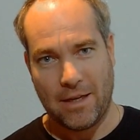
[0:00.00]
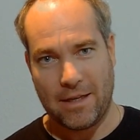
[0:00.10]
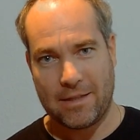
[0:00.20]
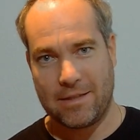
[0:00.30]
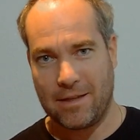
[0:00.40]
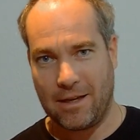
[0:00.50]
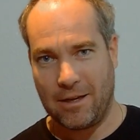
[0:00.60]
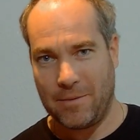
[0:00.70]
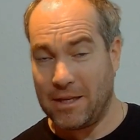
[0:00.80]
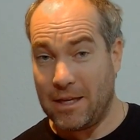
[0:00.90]
It's,
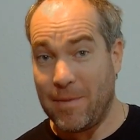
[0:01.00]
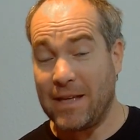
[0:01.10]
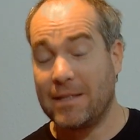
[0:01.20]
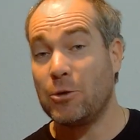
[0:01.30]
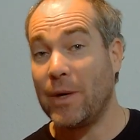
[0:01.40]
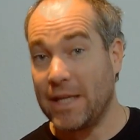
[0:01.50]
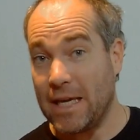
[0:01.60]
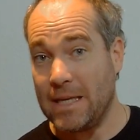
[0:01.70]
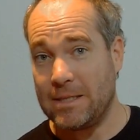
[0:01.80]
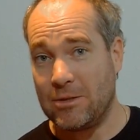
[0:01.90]
uh, it, it makes it quite
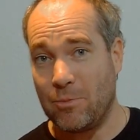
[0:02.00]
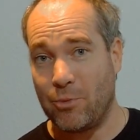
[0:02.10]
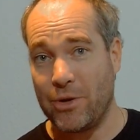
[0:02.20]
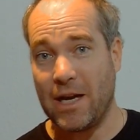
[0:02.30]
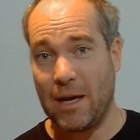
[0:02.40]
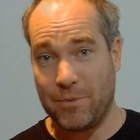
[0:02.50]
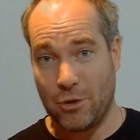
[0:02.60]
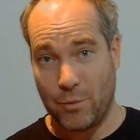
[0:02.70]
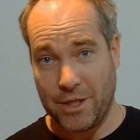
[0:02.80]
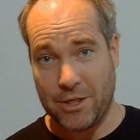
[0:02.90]
easy to bring up
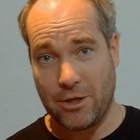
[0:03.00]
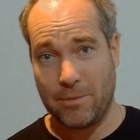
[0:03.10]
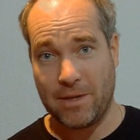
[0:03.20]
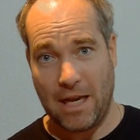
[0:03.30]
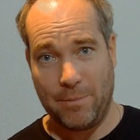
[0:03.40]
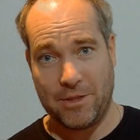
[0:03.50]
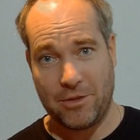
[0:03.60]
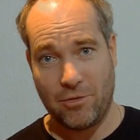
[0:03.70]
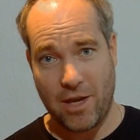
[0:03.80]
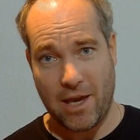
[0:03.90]
your wind turbine up
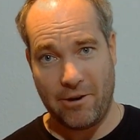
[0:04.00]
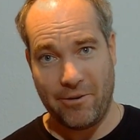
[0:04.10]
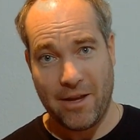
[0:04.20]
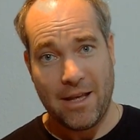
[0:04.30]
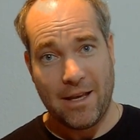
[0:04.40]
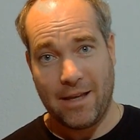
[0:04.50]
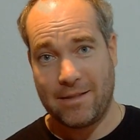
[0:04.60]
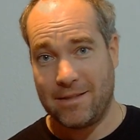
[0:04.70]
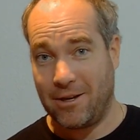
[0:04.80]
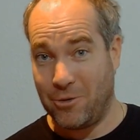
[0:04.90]
into the air.
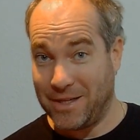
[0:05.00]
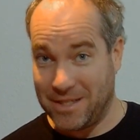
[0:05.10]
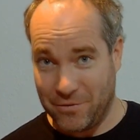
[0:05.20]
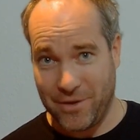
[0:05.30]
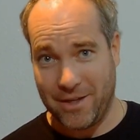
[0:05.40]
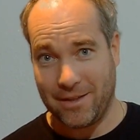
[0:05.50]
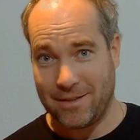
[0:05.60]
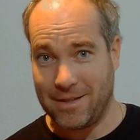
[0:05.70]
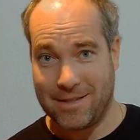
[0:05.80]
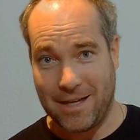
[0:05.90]
It's quite
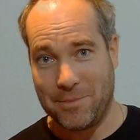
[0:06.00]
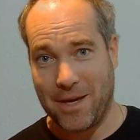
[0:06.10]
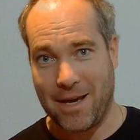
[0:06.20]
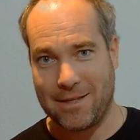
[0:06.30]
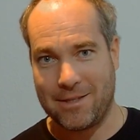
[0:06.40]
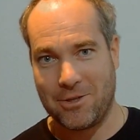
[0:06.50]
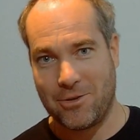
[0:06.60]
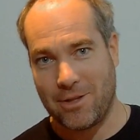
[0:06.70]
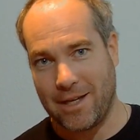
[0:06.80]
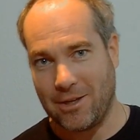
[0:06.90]
difficult in some cases to
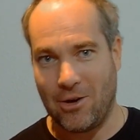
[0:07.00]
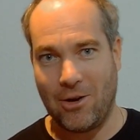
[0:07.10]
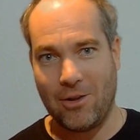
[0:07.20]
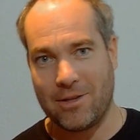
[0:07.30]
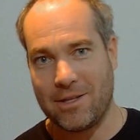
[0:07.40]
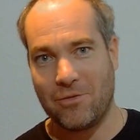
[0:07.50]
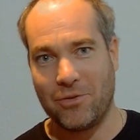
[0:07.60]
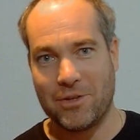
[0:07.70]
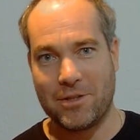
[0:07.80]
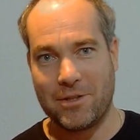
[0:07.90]
collect all the
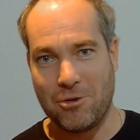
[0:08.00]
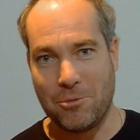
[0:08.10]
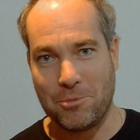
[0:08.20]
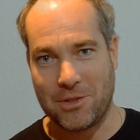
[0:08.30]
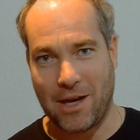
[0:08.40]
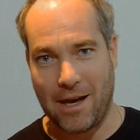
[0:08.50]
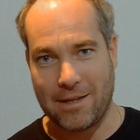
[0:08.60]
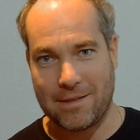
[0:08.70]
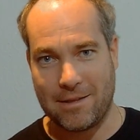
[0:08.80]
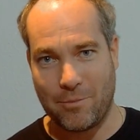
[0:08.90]
different tube
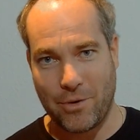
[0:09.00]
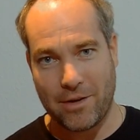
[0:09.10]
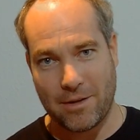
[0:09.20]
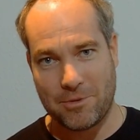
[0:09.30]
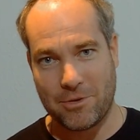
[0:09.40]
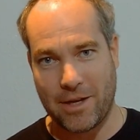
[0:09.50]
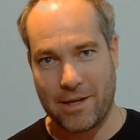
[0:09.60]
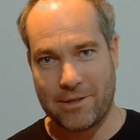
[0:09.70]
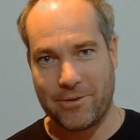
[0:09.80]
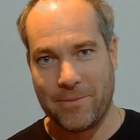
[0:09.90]
sizes and bring them
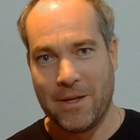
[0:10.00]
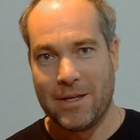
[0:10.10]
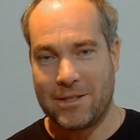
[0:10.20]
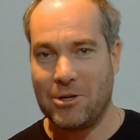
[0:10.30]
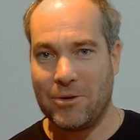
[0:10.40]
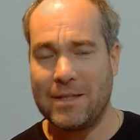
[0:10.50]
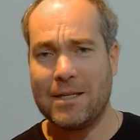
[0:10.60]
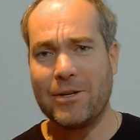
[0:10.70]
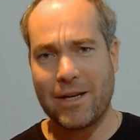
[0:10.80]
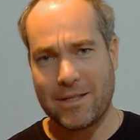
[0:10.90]
together. So it's a
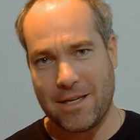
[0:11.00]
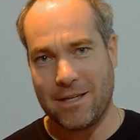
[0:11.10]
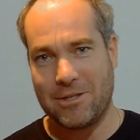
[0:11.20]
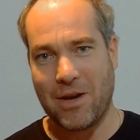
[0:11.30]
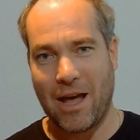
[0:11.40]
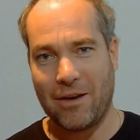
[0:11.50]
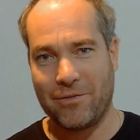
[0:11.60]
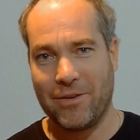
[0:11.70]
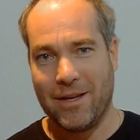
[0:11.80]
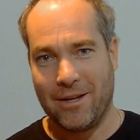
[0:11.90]
good idea to have
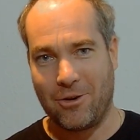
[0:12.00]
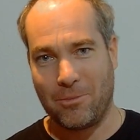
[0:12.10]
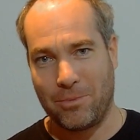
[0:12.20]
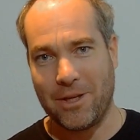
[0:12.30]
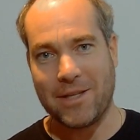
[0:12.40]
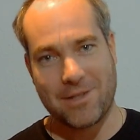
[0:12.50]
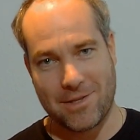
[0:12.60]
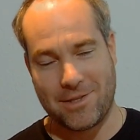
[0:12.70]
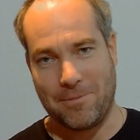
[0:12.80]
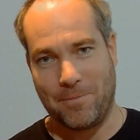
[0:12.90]
a complete
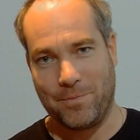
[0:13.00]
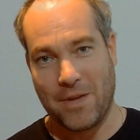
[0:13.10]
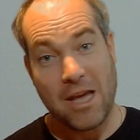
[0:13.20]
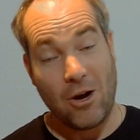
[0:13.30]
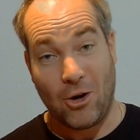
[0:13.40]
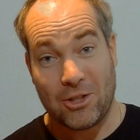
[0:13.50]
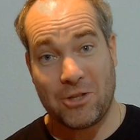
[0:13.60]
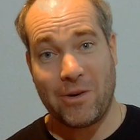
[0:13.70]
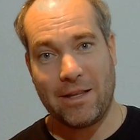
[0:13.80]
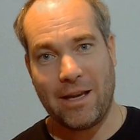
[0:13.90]
system. Also,
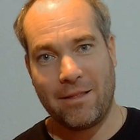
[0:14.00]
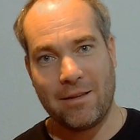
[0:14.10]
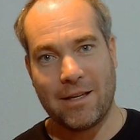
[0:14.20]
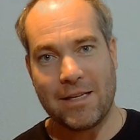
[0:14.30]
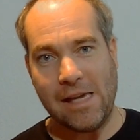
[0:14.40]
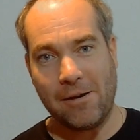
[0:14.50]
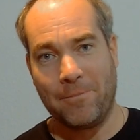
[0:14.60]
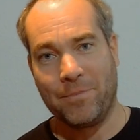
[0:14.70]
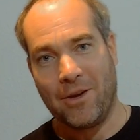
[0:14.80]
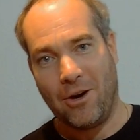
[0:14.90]
I like the idea
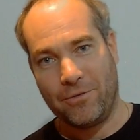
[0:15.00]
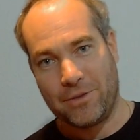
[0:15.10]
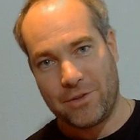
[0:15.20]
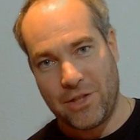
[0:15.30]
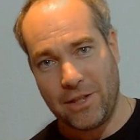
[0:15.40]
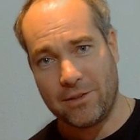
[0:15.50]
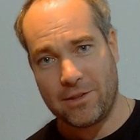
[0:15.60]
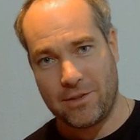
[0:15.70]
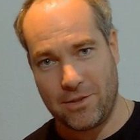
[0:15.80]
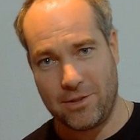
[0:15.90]
of a tilt
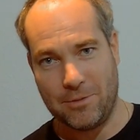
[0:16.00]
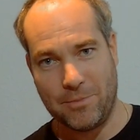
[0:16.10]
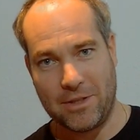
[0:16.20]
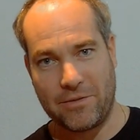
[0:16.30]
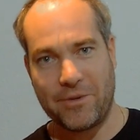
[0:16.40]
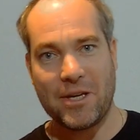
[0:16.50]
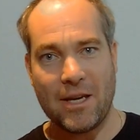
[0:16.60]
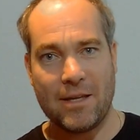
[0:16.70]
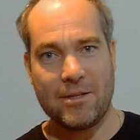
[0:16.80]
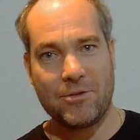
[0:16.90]
system. It's very
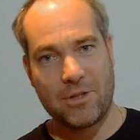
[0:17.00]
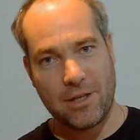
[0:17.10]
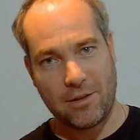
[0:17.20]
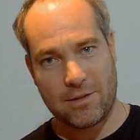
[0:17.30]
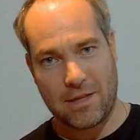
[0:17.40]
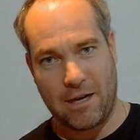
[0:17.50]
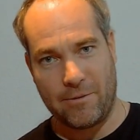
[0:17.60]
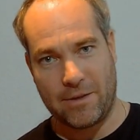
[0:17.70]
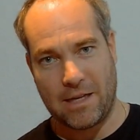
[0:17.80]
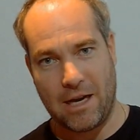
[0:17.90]
easy to tilt the
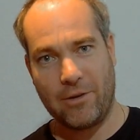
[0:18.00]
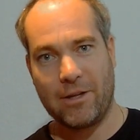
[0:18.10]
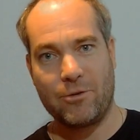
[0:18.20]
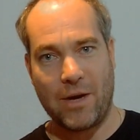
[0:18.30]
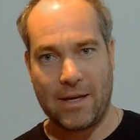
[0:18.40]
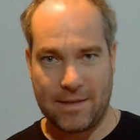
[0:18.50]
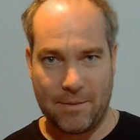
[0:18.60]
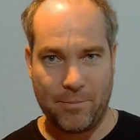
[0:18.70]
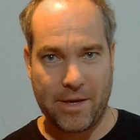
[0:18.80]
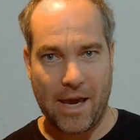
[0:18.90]
tower down and rise it
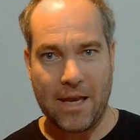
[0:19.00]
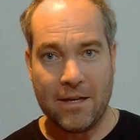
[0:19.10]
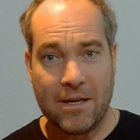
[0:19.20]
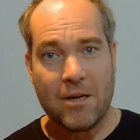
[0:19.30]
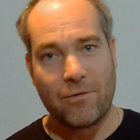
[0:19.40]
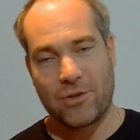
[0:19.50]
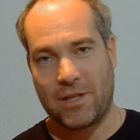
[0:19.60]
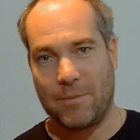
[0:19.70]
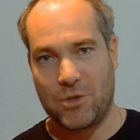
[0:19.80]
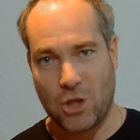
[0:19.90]
up again for
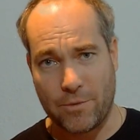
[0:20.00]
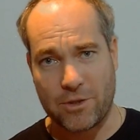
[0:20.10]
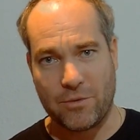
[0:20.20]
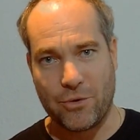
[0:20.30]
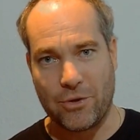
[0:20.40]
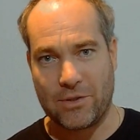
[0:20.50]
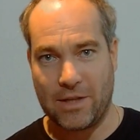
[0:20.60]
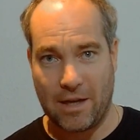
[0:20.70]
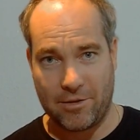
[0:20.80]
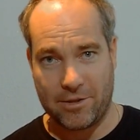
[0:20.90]
some service works and
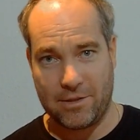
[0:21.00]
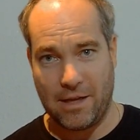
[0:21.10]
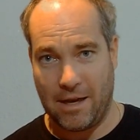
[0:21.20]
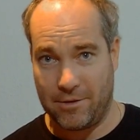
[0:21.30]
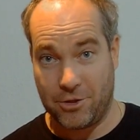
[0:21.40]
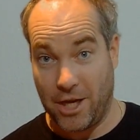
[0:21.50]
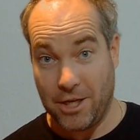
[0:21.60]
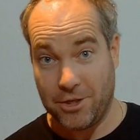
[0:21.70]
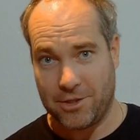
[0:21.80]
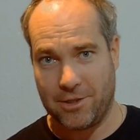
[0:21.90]
other, other
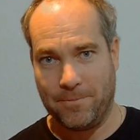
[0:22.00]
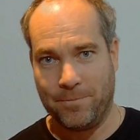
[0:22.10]
changes.